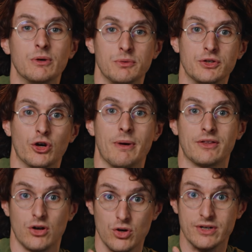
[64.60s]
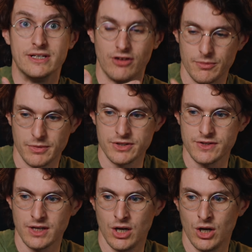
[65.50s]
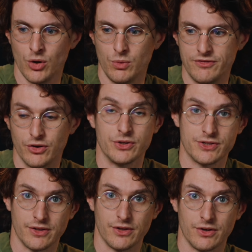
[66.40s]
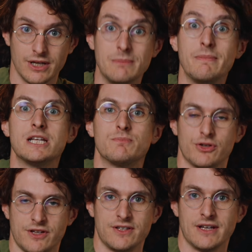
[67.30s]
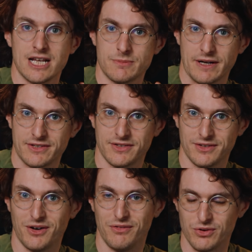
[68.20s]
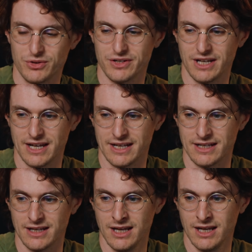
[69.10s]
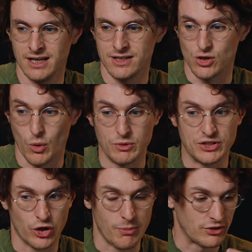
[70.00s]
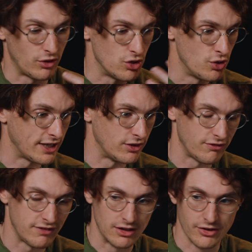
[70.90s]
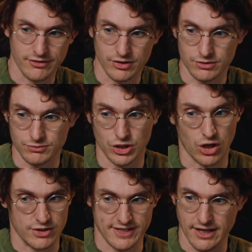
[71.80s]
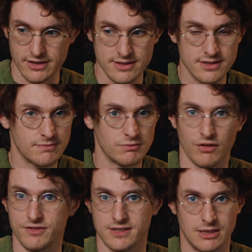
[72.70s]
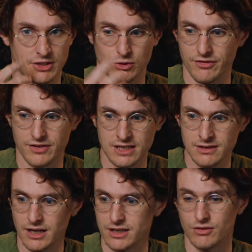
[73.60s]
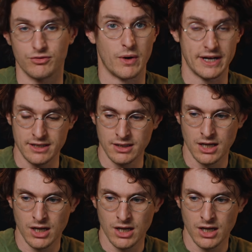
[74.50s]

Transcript: when we talk about look development, we focus on the image processing aspect of the look. And so when we talk about a look in the field of color science, of cinematography, and of grading,